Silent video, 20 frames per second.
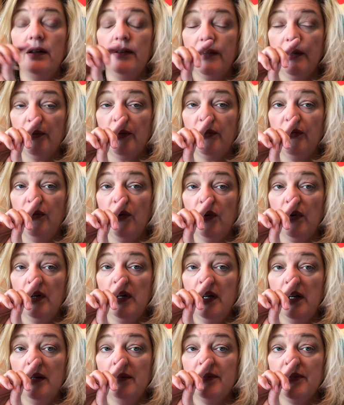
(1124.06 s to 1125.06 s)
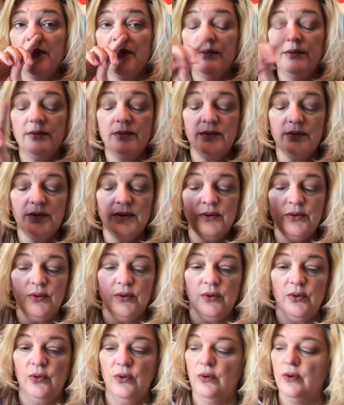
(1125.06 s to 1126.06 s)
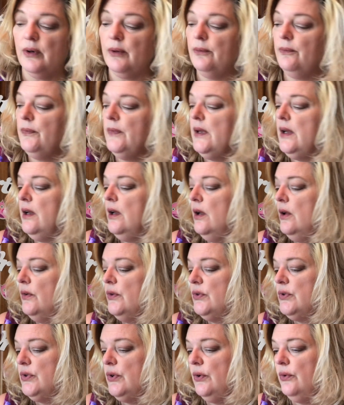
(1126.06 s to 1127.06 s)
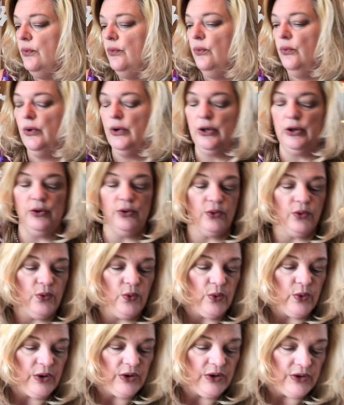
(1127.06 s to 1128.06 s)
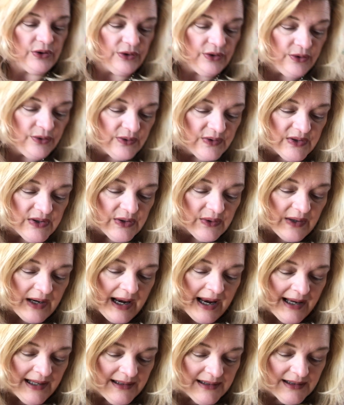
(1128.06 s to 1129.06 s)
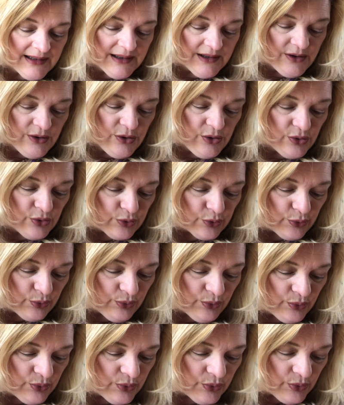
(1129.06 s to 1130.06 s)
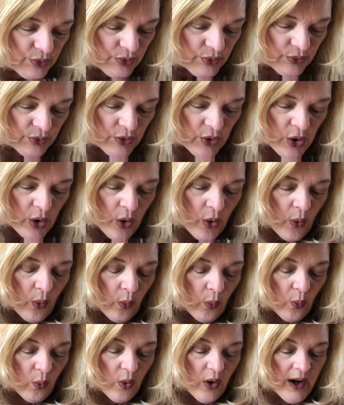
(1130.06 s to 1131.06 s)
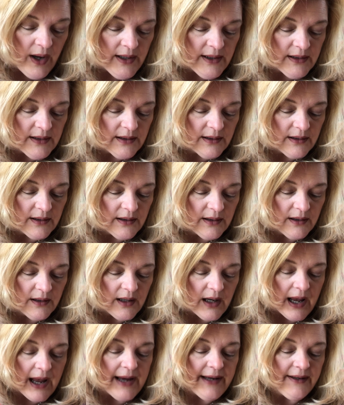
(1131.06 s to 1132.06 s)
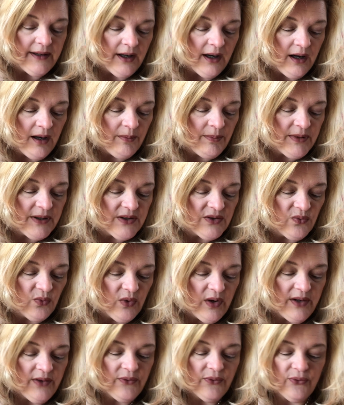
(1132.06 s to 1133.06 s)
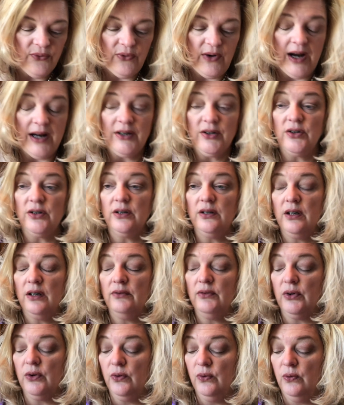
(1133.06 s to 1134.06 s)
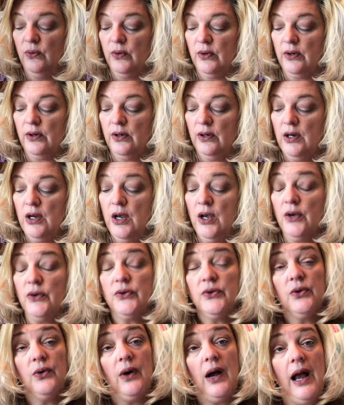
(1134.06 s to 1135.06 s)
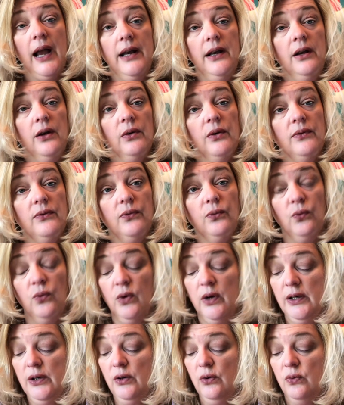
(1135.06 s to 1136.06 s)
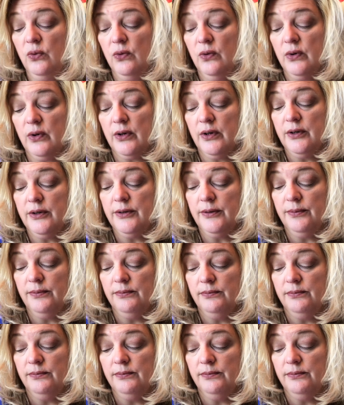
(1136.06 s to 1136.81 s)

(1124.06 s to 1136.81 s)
There were 4 cups to a quart. So what you're going to do is they're asking you what a cup is, what fraction of a quart. So I know if 1 quart